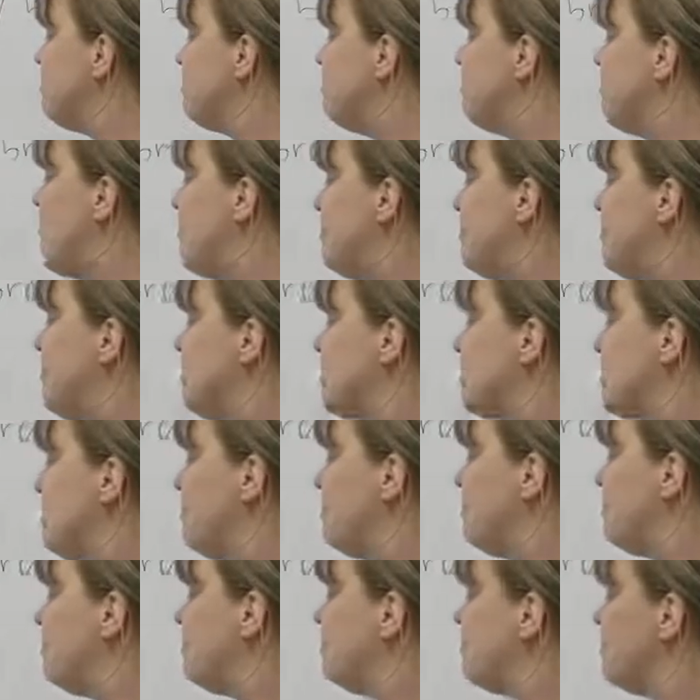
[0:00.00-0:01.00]
maybe
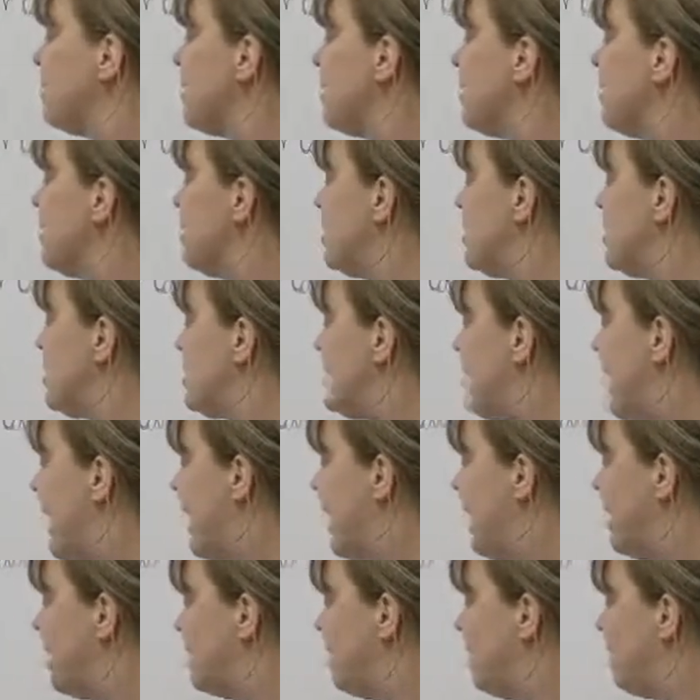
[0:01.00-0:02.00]
some fruits
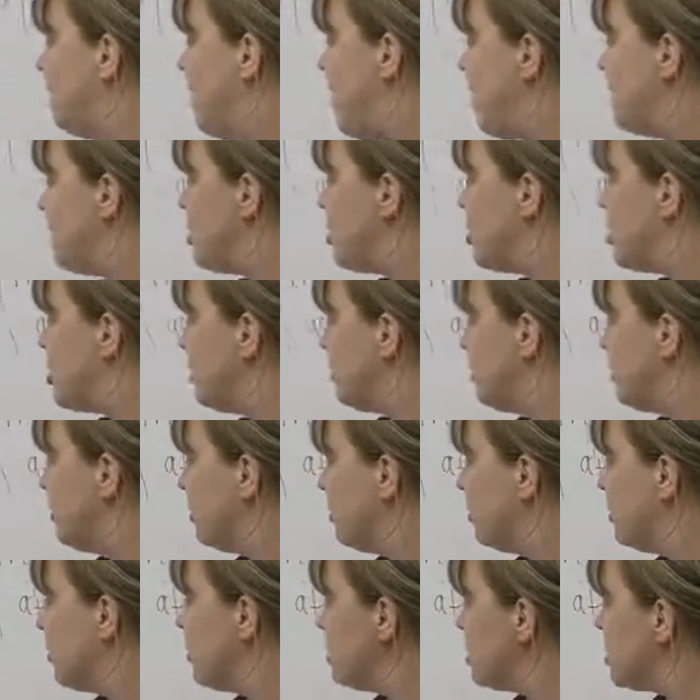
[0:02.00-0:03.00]
and
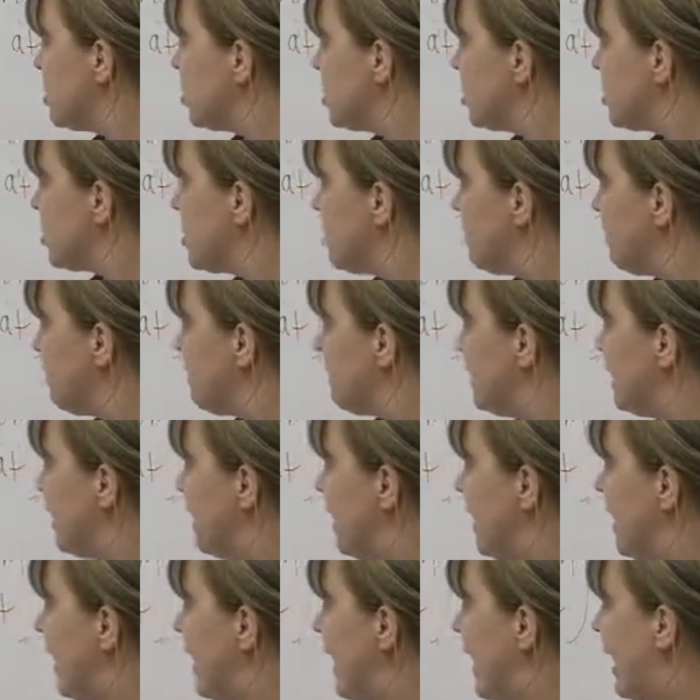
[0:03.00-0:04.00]
vegetables,
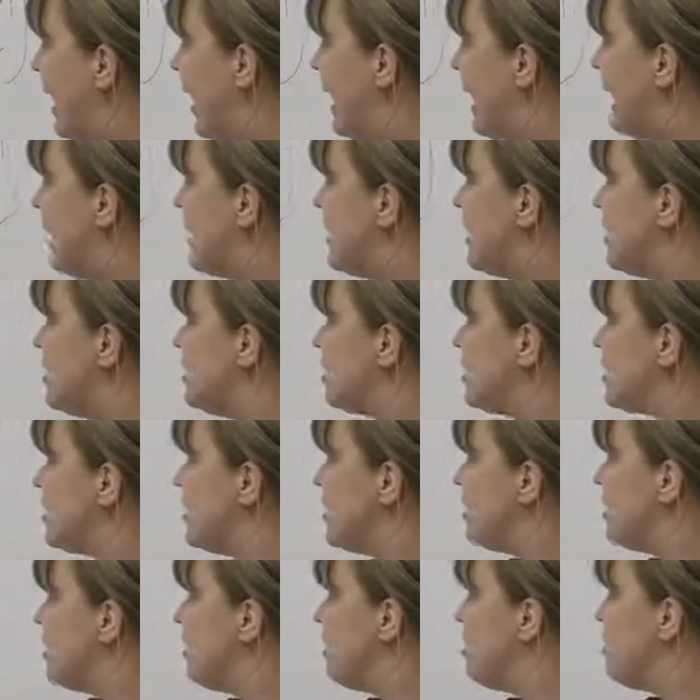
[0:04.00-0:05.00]
and
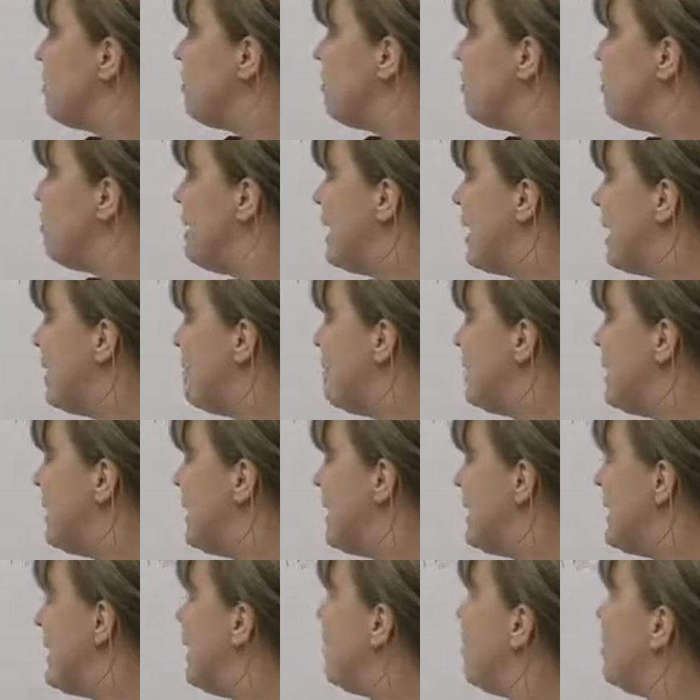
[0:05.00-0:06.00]

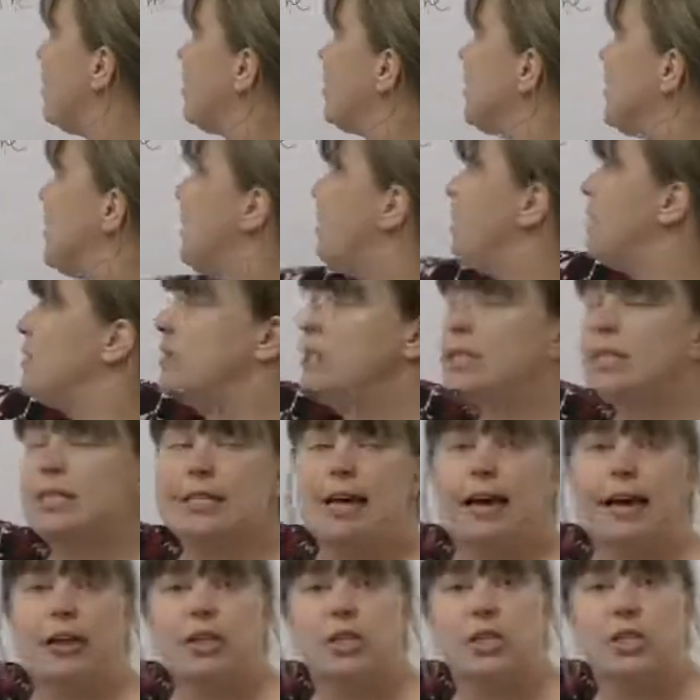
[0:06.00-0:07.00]
maybe it'll even
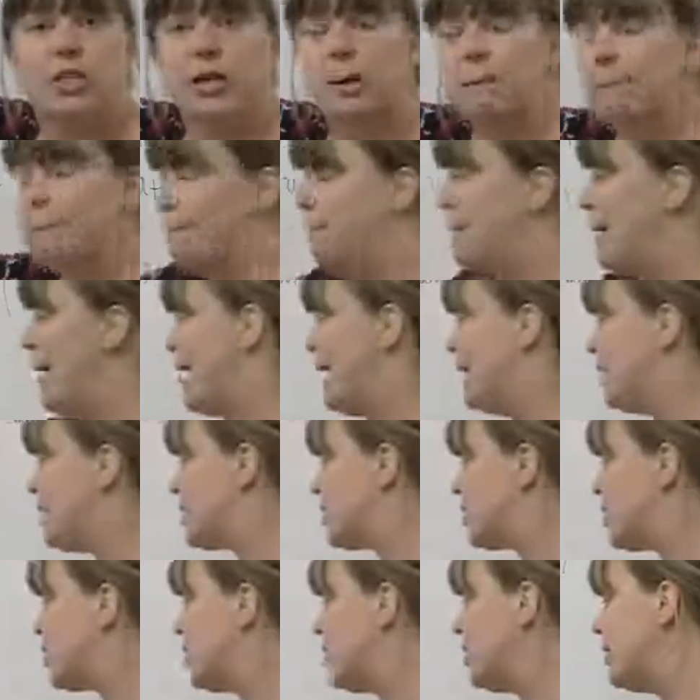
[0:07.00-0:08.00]
sell some
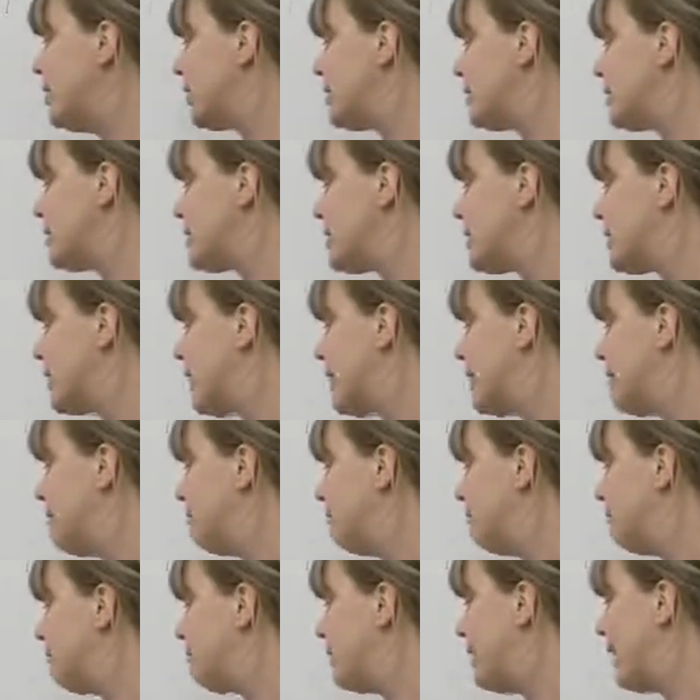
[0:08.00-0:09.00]
baked goods
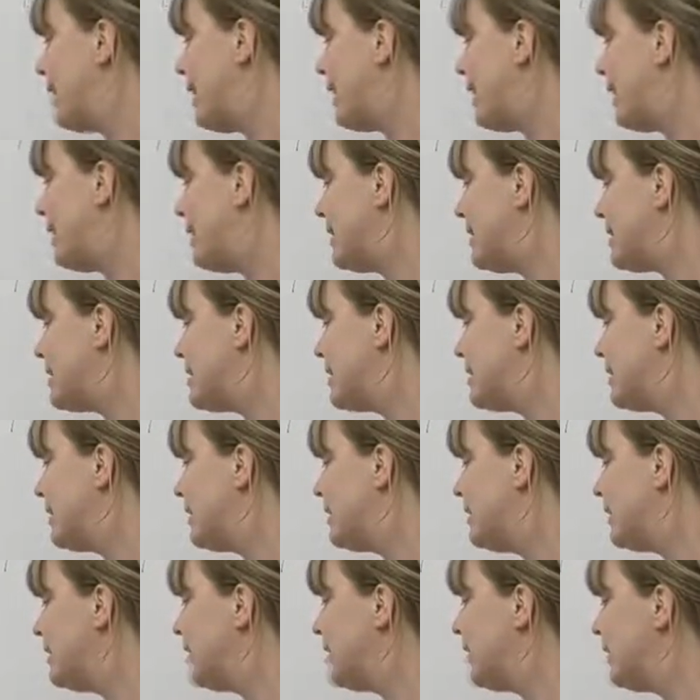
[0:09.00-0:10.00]
like bread.
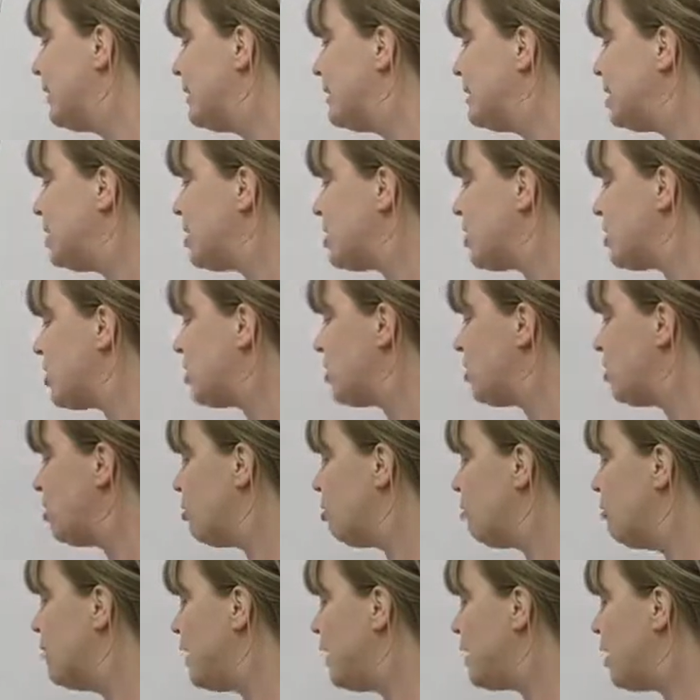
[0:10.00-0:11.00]

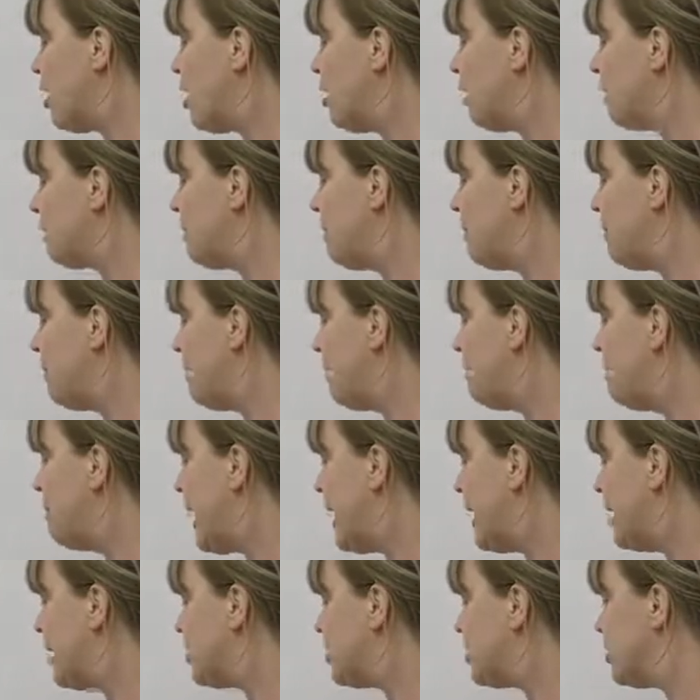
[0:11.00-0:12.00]
So we call them
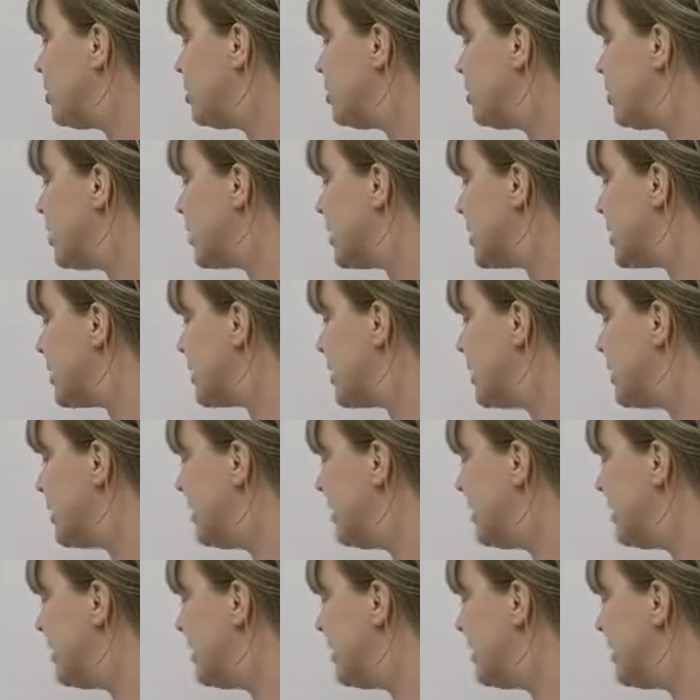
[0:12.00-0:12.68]
baked goods.